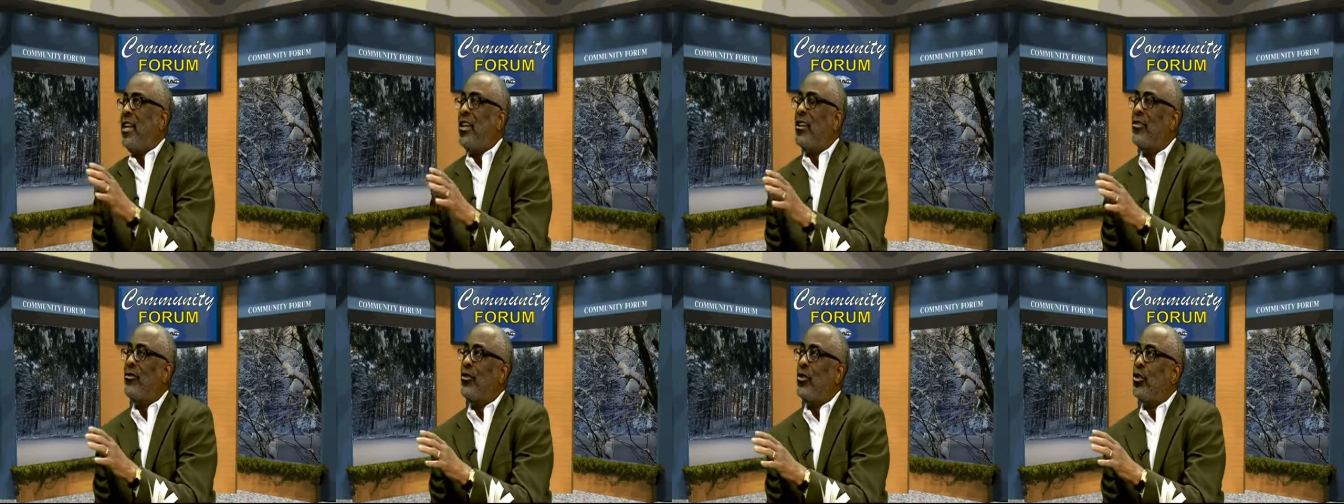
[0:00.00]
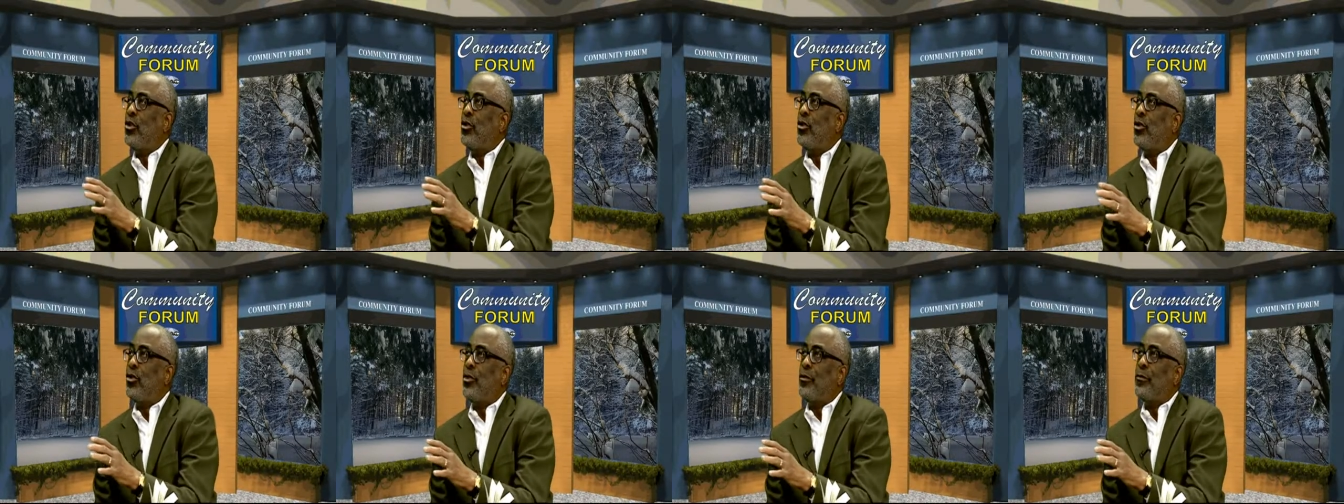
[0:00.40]
of
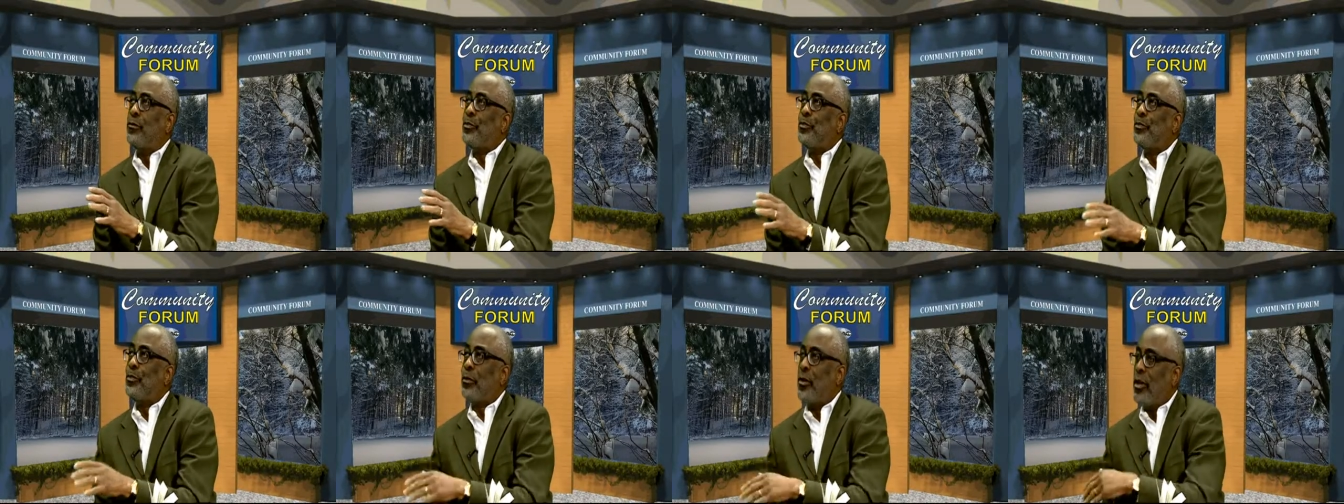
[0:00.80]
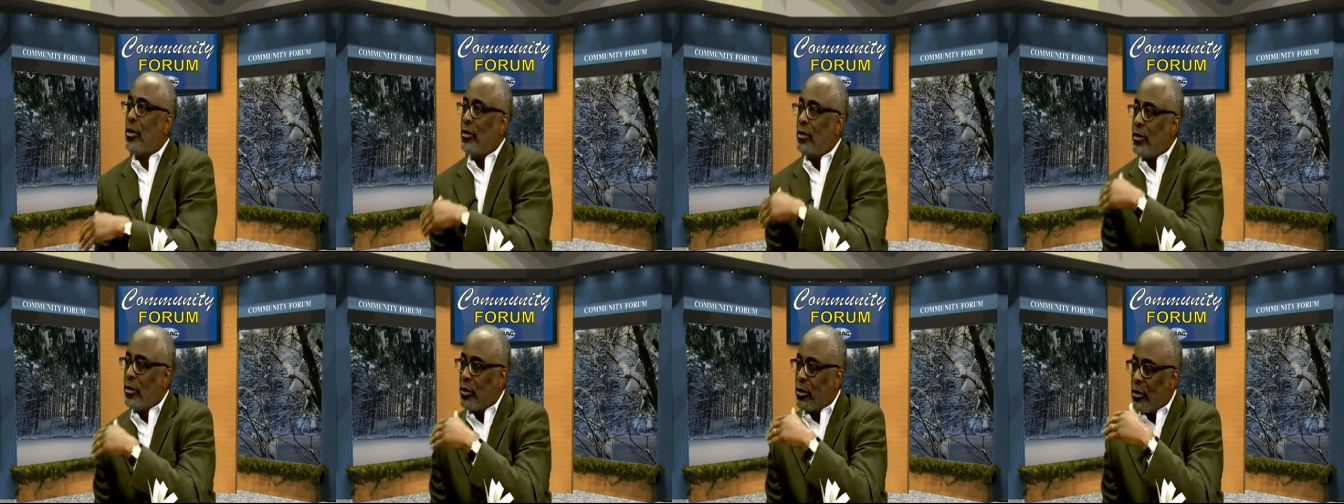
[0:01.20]
your
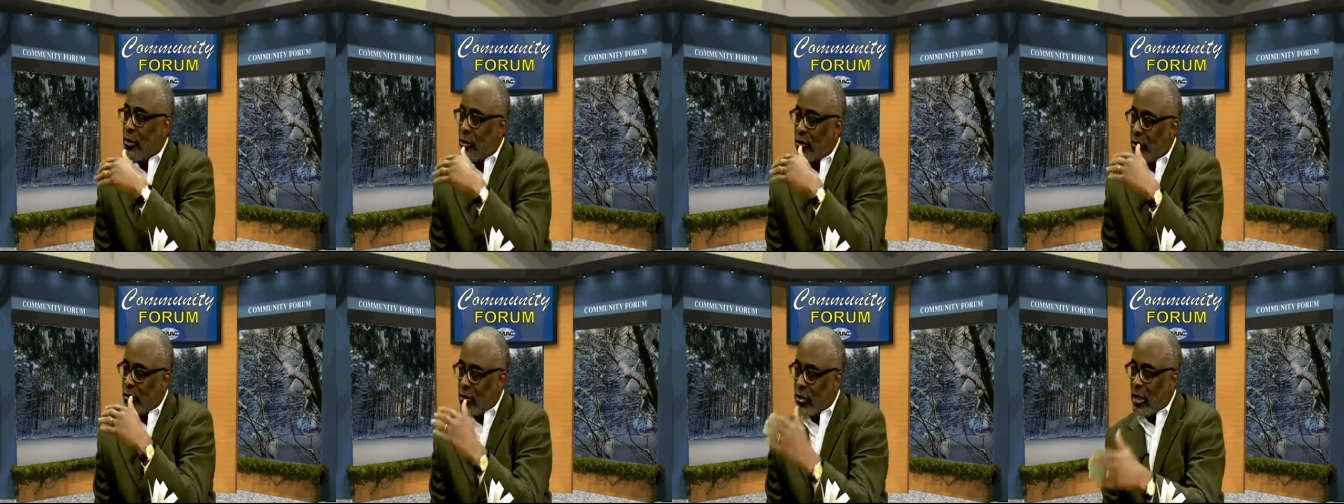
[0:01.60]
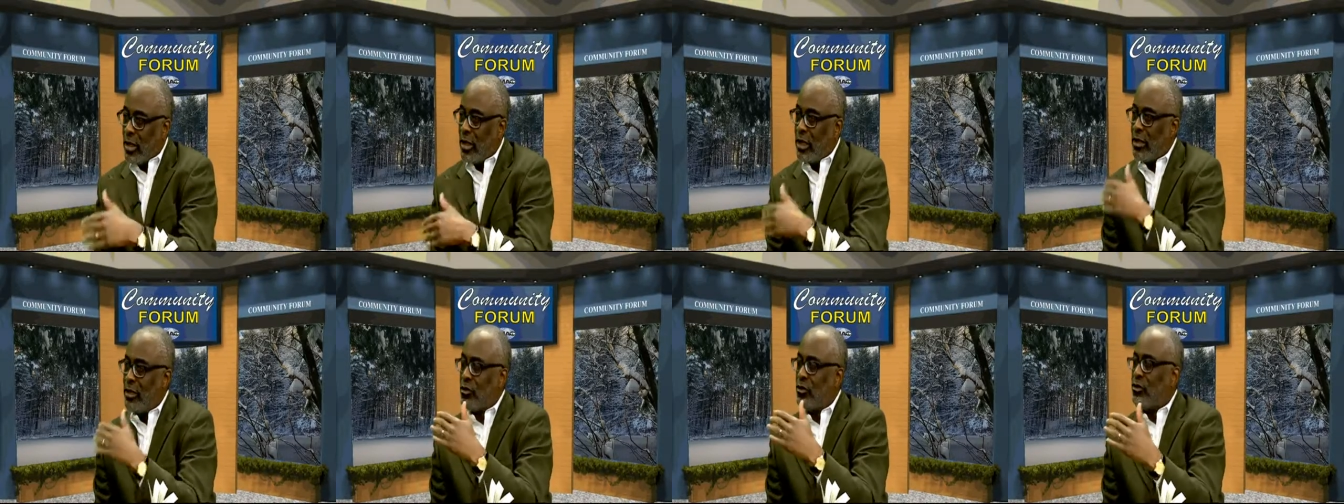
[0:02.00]
your
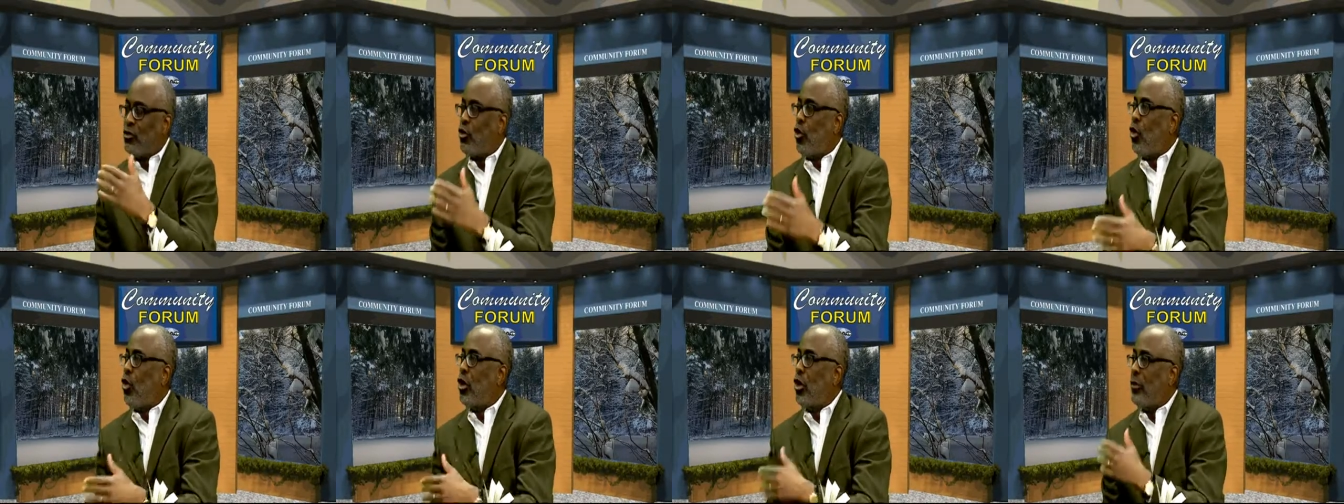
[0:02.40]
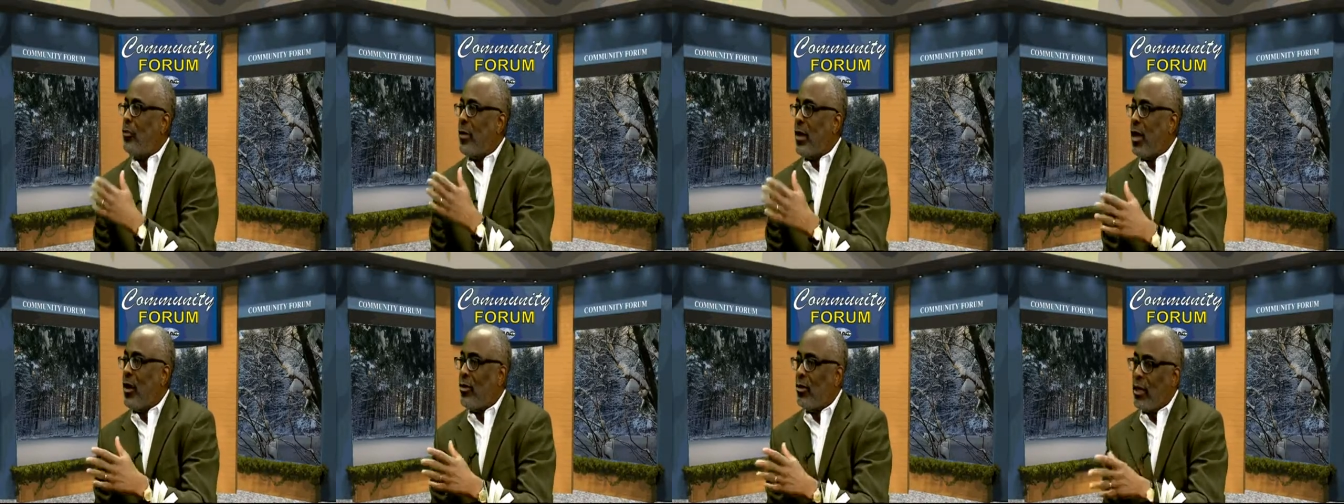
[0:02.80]
studies talk
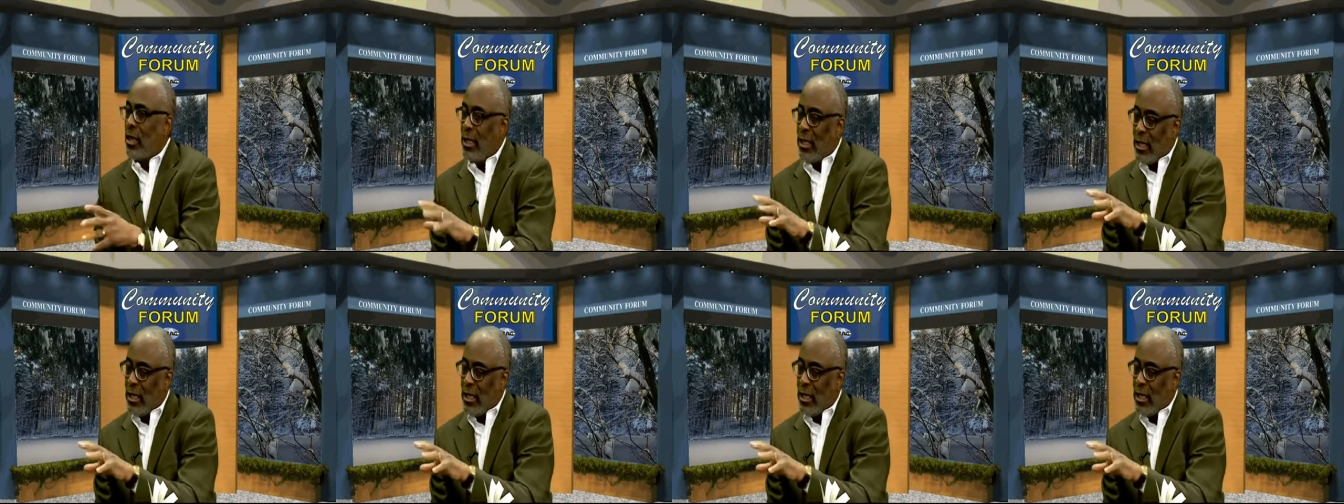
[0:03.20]
about